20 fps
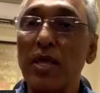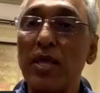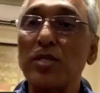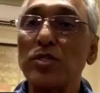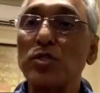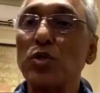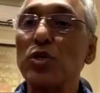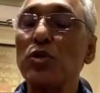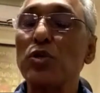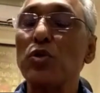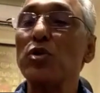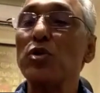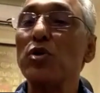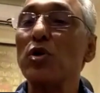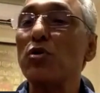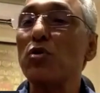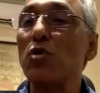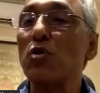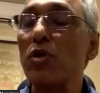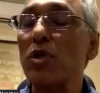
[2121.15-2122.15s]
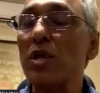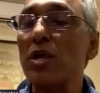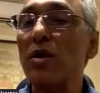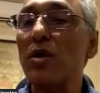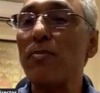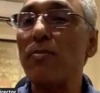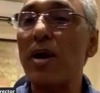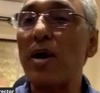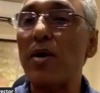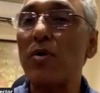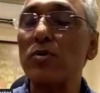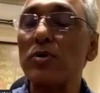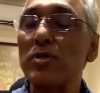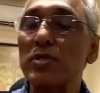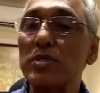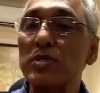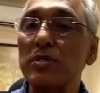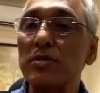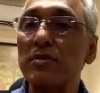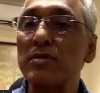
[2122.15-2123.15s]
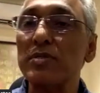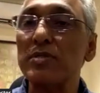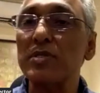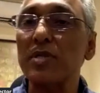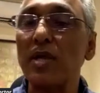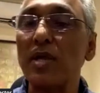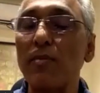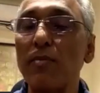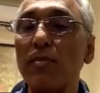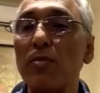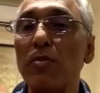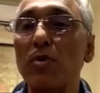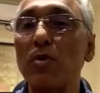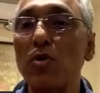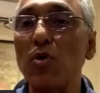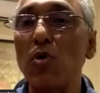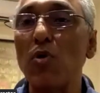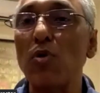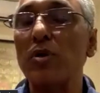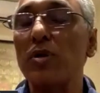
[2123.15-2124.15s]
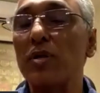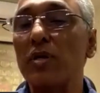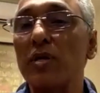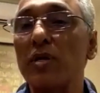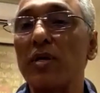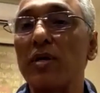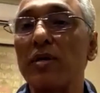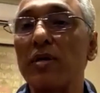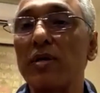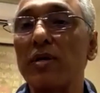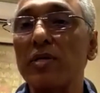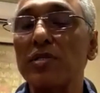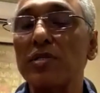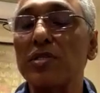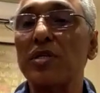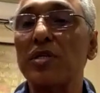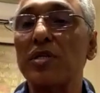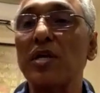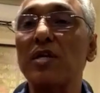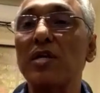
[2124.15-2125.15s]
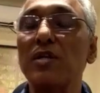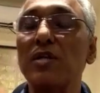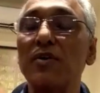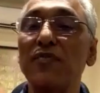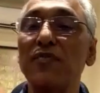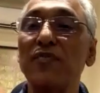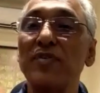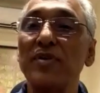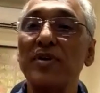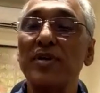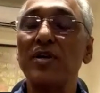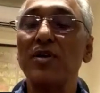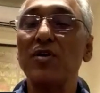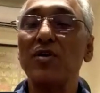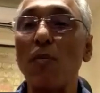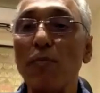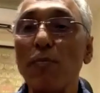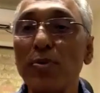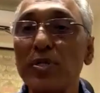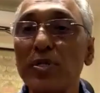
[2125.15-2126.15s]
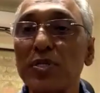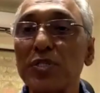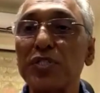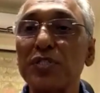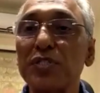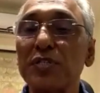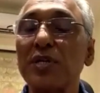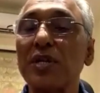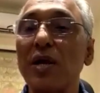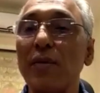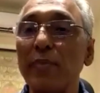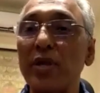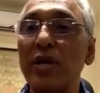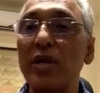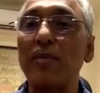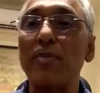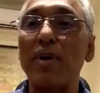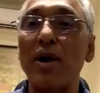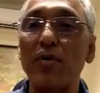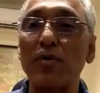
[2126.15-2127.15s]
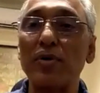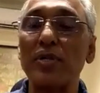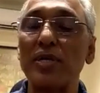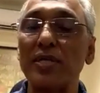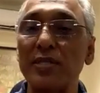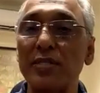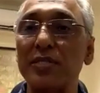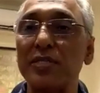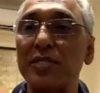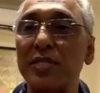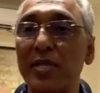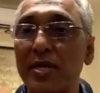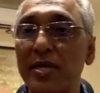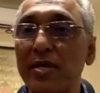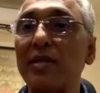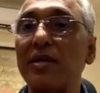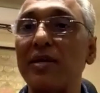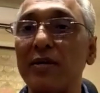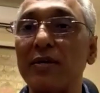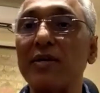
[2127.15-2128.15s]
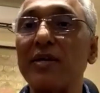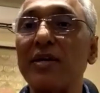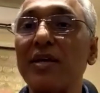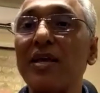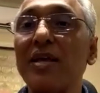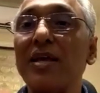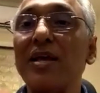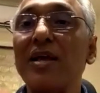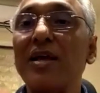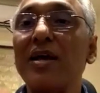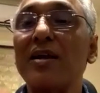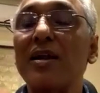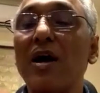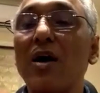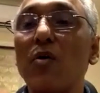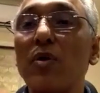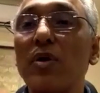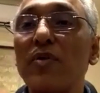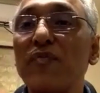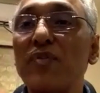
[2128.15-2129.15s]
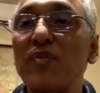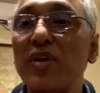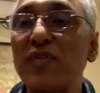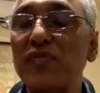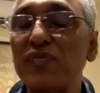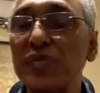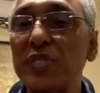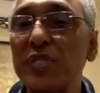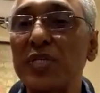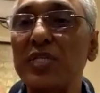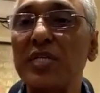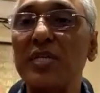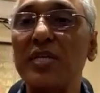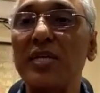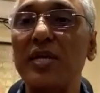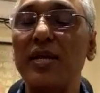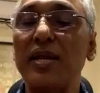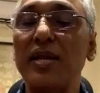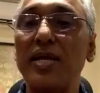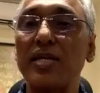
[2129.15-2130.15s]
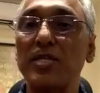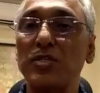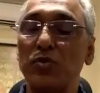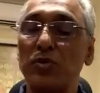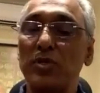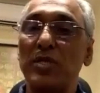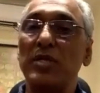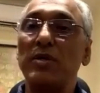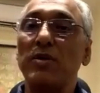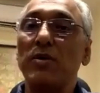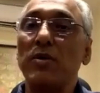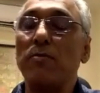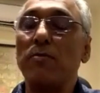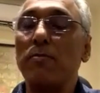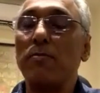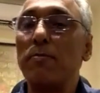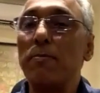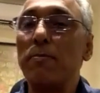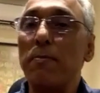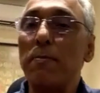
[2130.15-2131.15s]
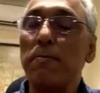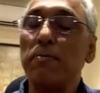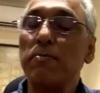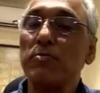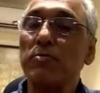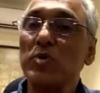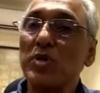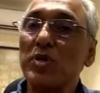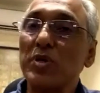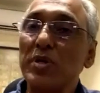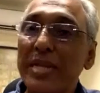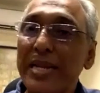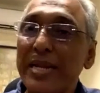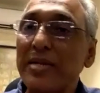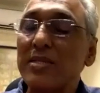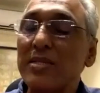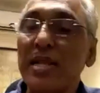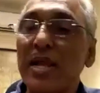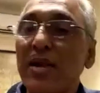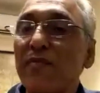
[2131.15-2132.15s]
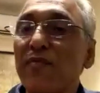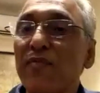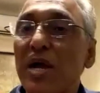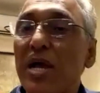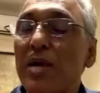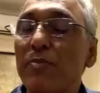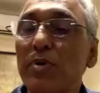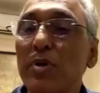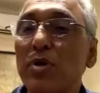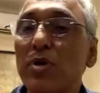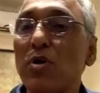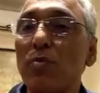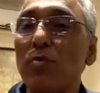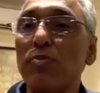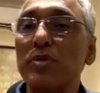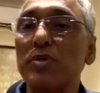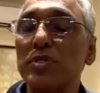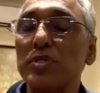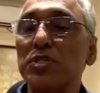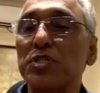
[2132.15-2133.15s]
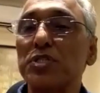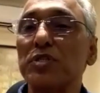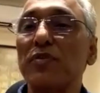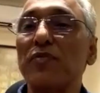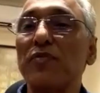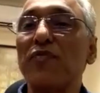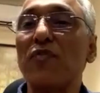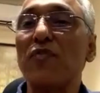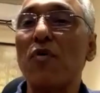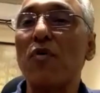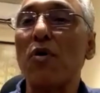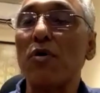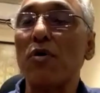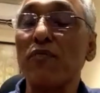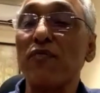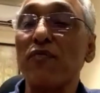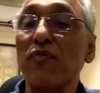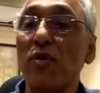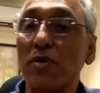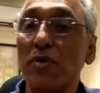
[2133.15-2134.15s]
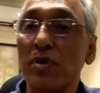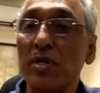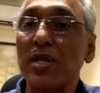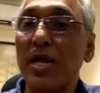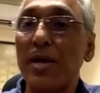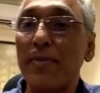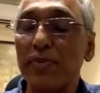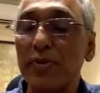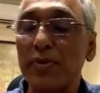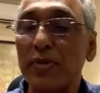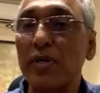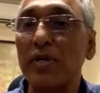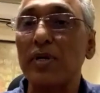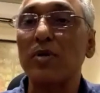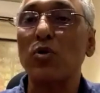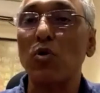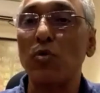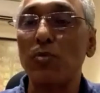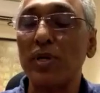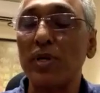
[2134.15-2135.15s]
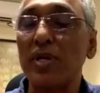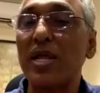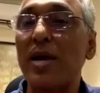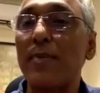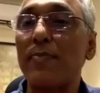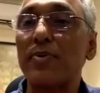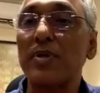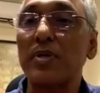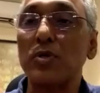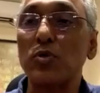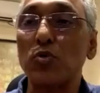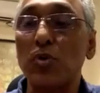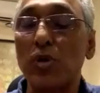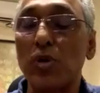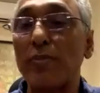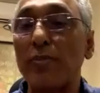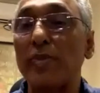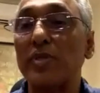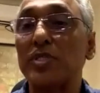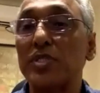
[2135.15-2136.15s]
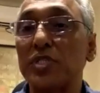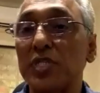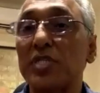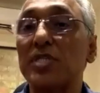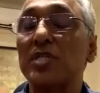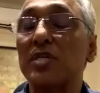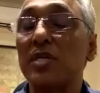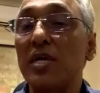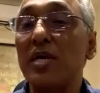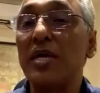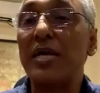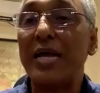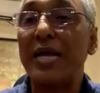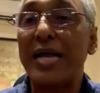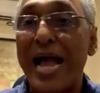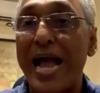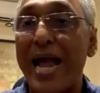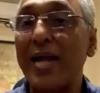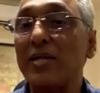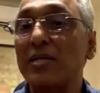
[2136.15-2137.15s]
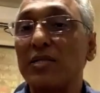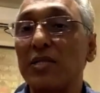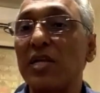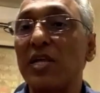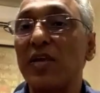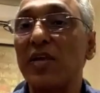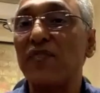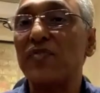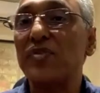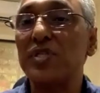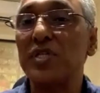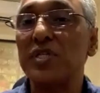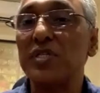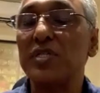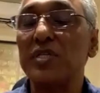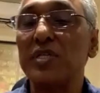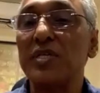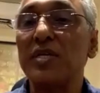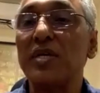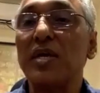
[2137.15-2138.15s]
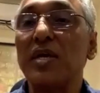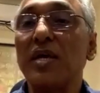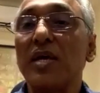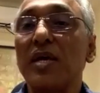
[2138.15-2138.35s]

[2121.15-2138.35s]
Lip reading: So, you know, you're talking about some good constructive competition coming about in this area. Now, If GIFT City can actually create that viable competition for foreign capital, global capital to come and sit at the GIFT City.